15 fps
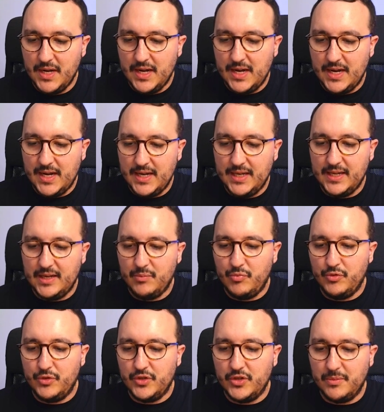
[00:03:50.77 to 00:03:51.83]
I can
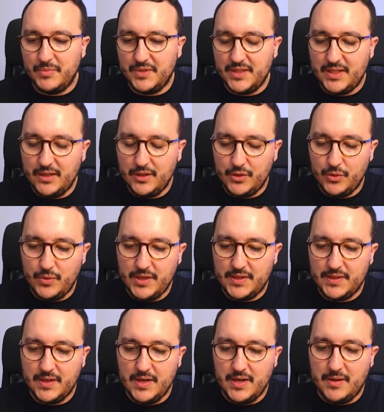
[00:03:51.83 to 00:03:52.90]
put some still to
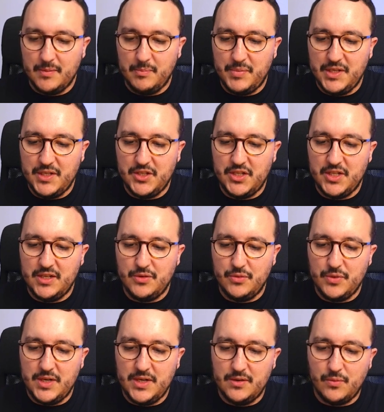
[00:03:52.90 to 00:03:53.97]
it. BG
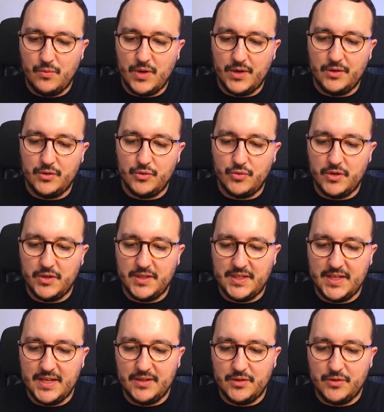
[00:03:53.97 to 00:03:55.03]
green 100,
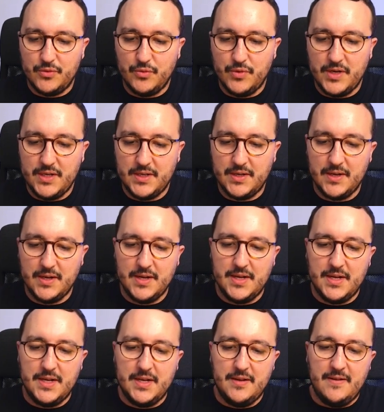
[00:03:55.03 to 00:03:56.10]
text green
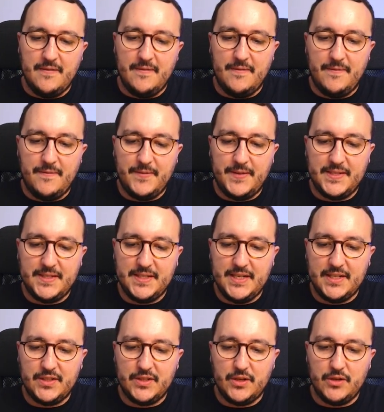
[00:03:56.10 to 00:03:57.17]

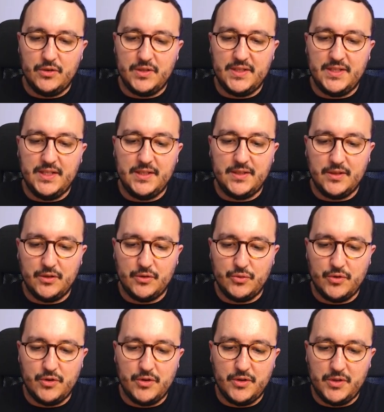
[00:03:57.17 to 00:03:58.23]

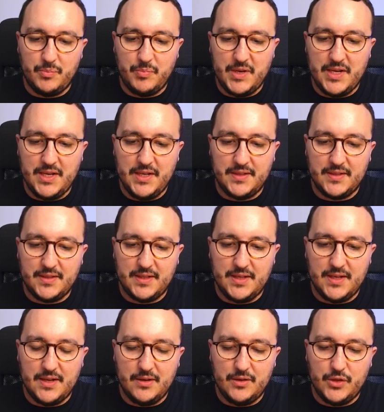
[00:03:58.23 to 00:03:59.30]
600,
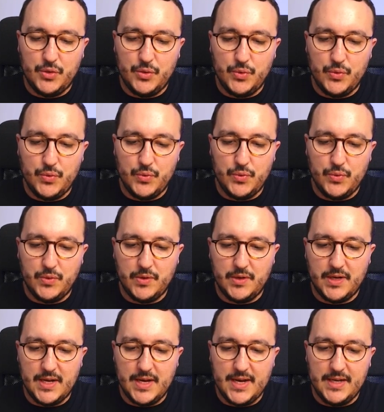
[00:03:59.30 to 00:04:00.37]
PX2,
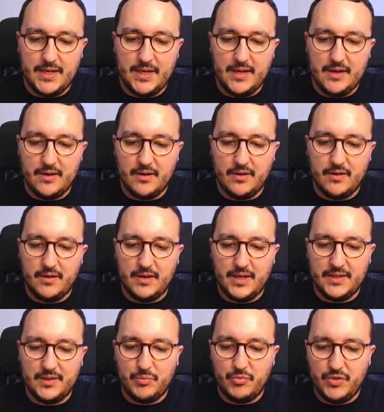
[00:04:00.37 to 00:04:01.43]
and here
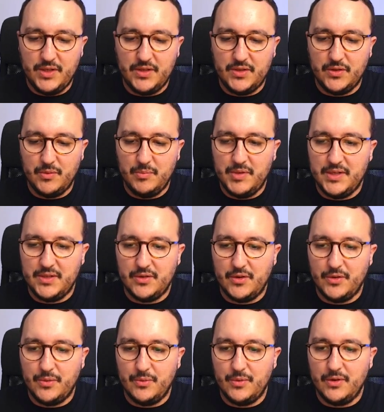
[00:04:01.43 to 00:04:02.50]
let's put it a bit
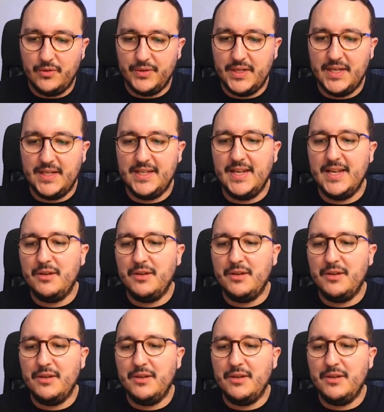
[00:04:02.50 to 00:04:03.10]
on rounded and